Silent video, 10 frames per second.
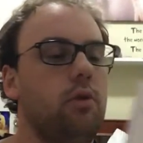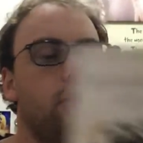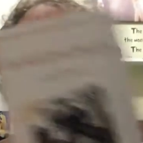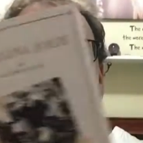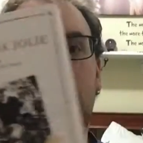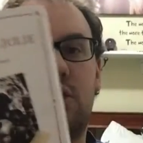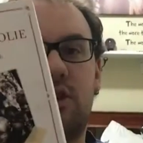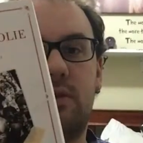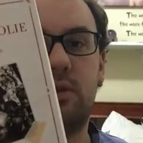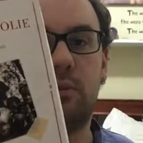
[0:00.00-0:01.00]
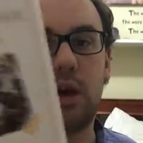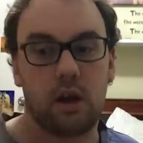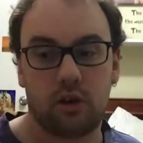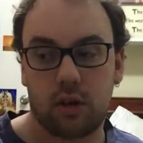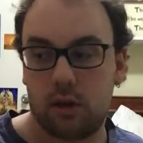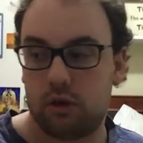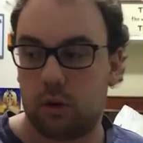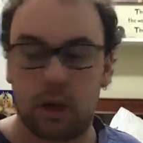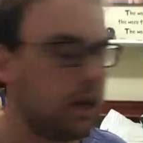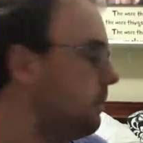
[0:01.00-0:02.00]
Notes from My Travels by Angelina
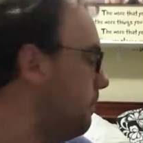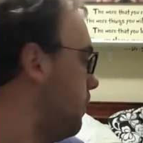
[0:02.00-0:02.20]
Jolie,